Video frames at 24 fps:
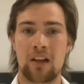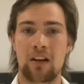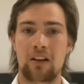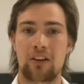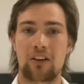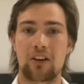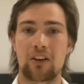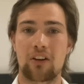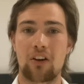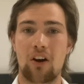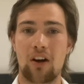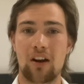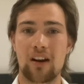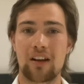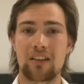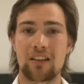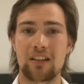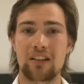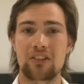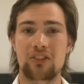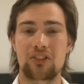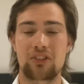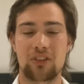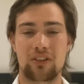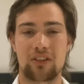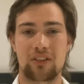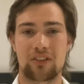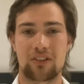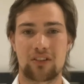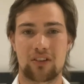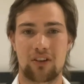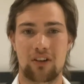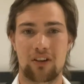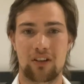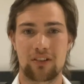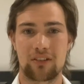Regarding the insurance
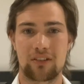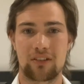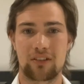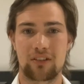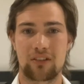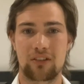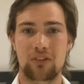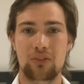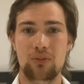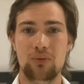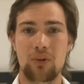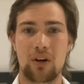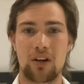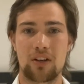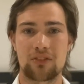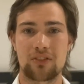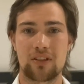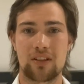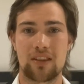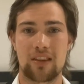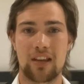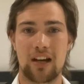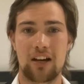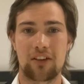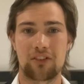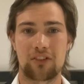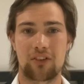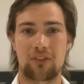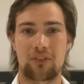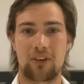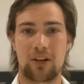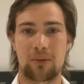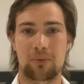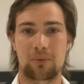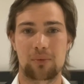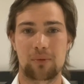cost, 200,000
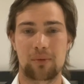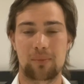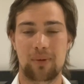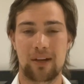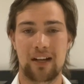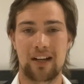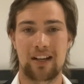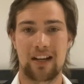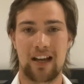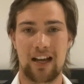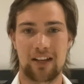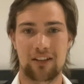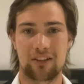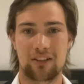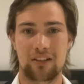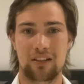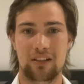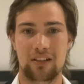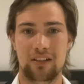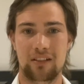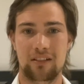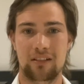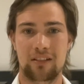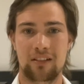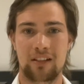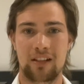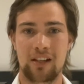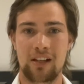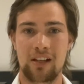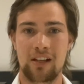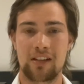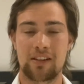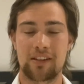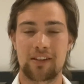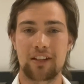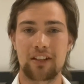rand will be paid annually.
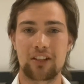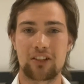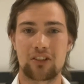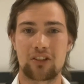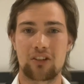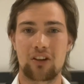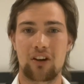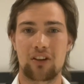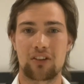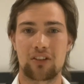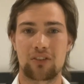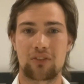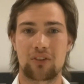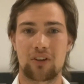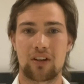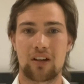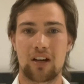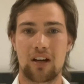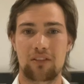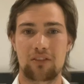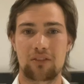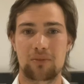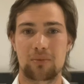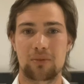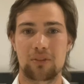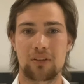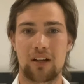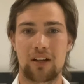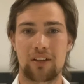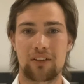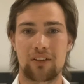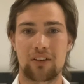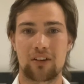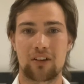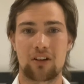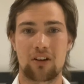This cost is recoverable
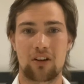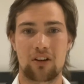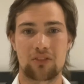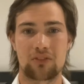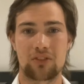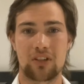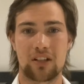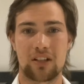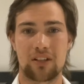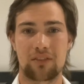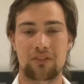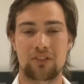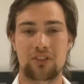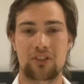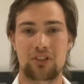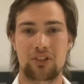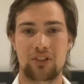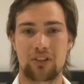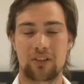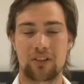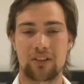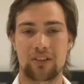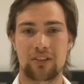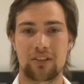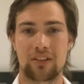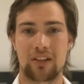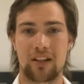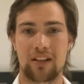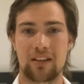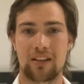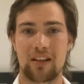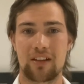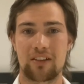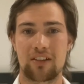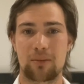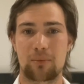under a contract of insurance
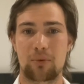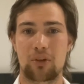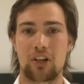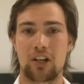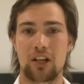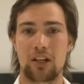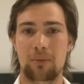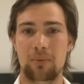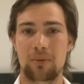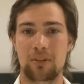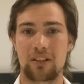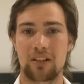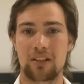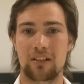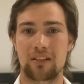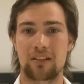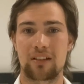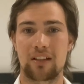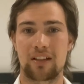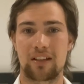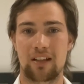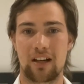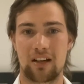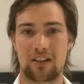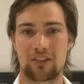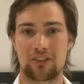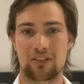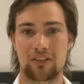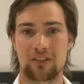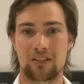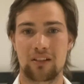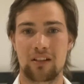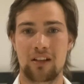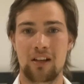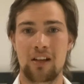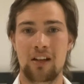and thus a prohibited
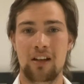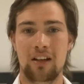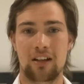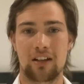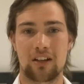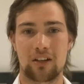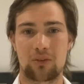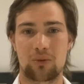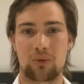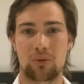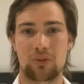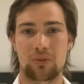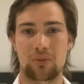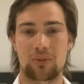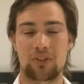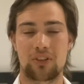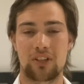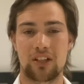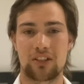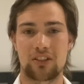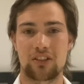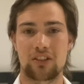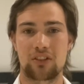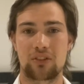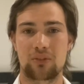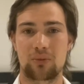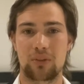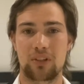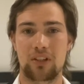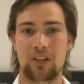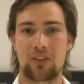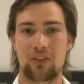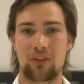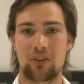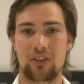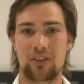deduction in accordance with Section
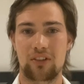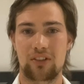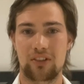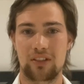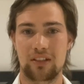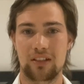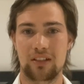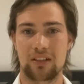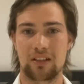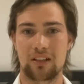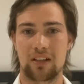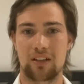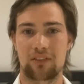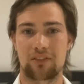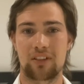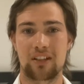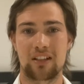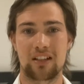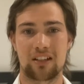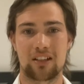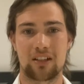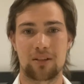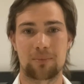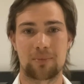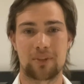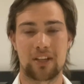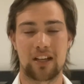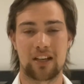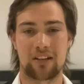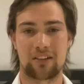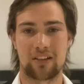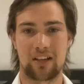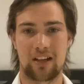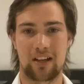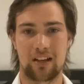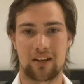23C of the Income
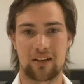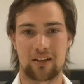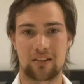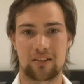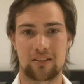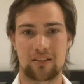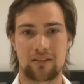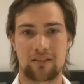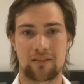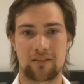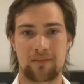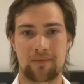Tax Act.